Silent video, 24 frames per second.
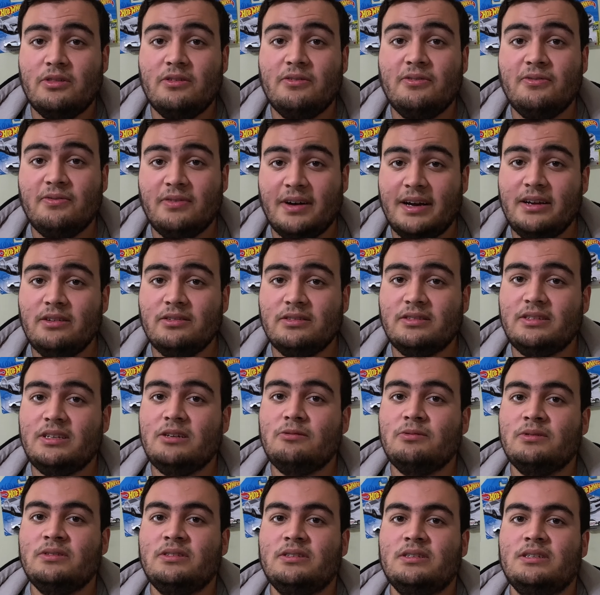the final
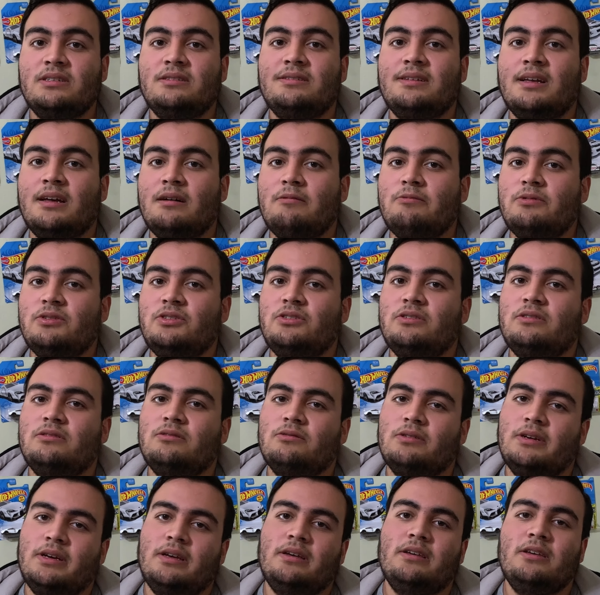sequences, which is
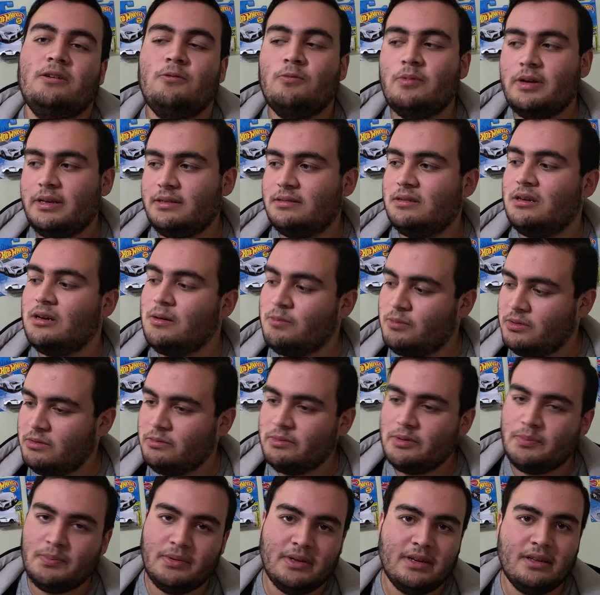okay, he wakes up, we
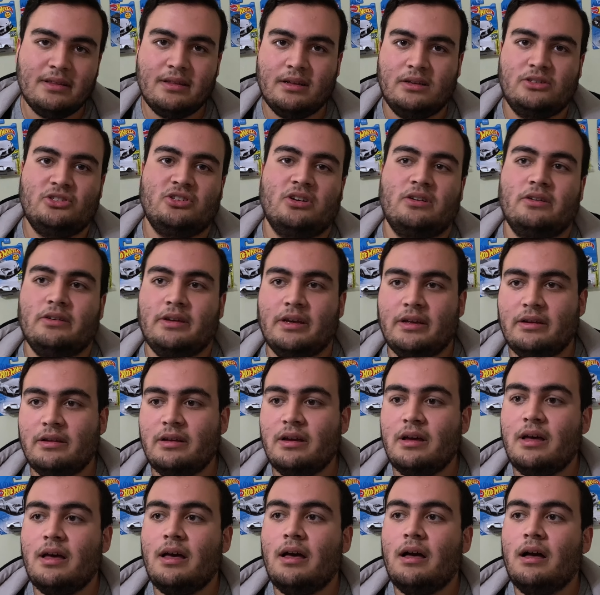repeated that shot again,
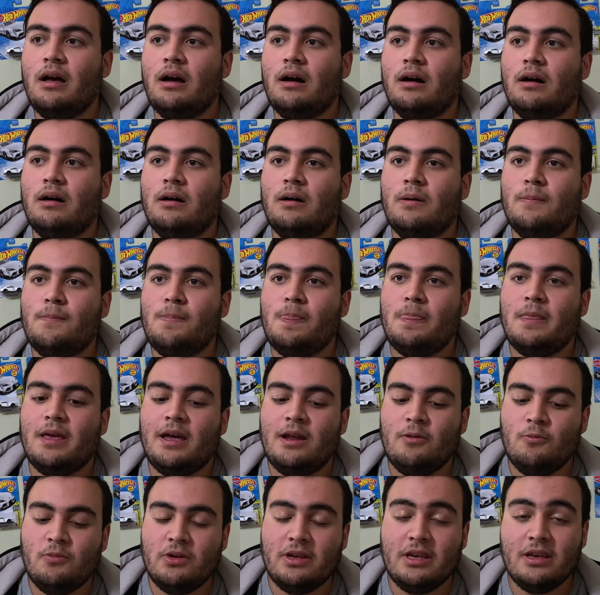
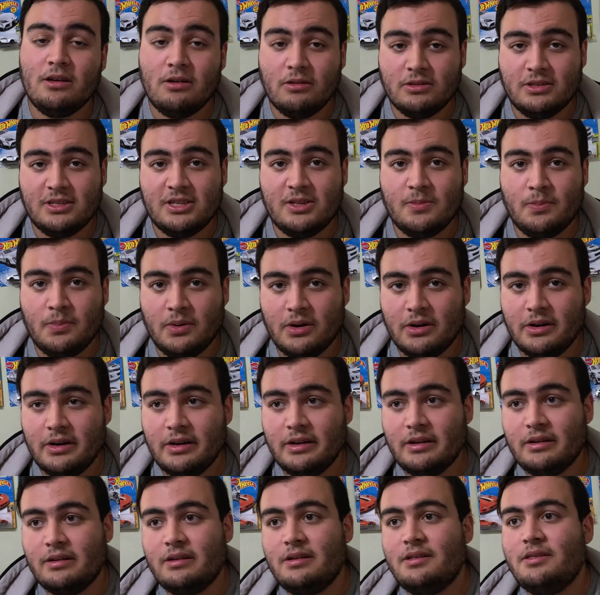and he goes to the
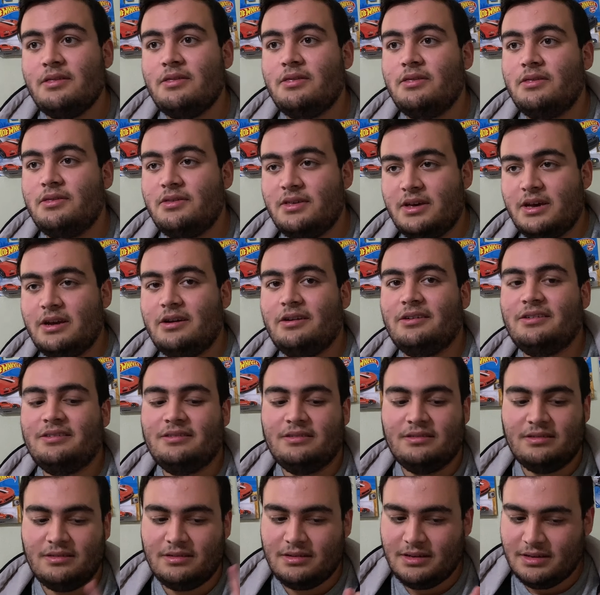park. There,
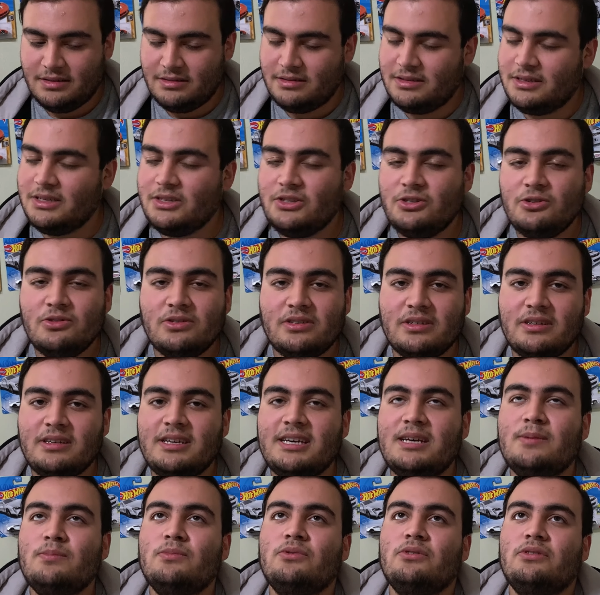did use a
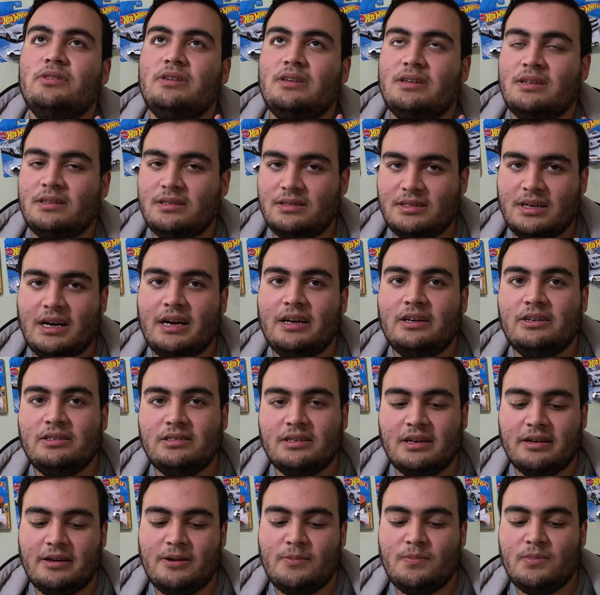gimbal the entire
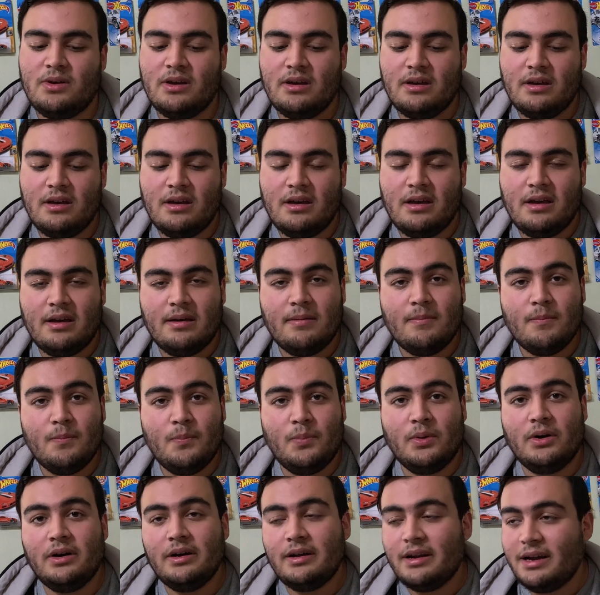time,
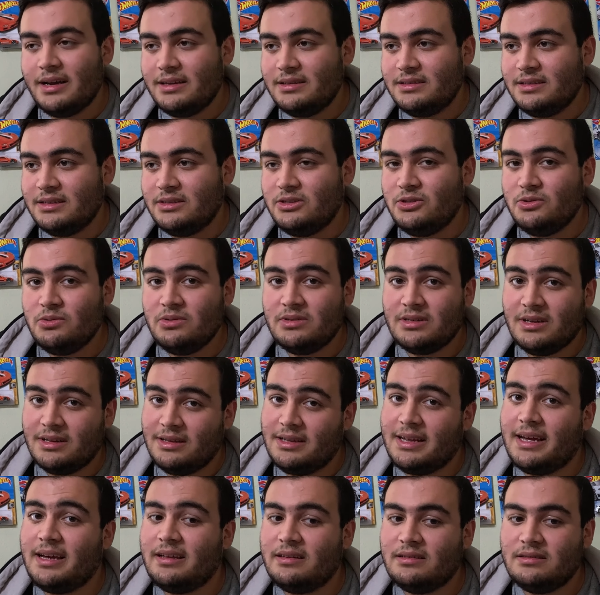but I did use a
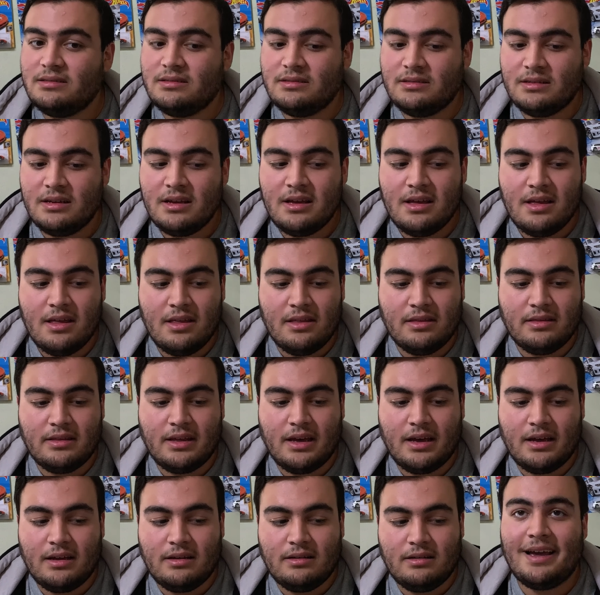lens
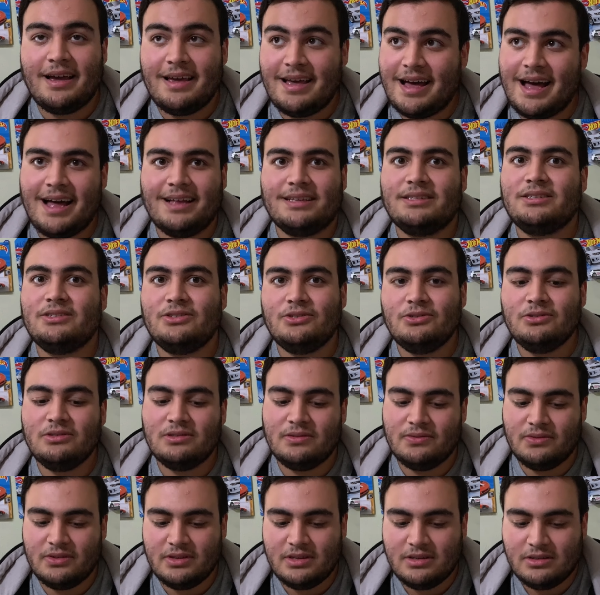that I had to use
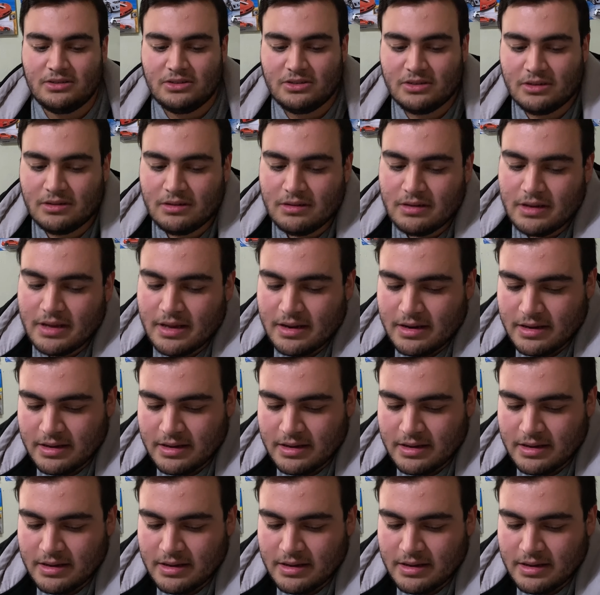for this shot, and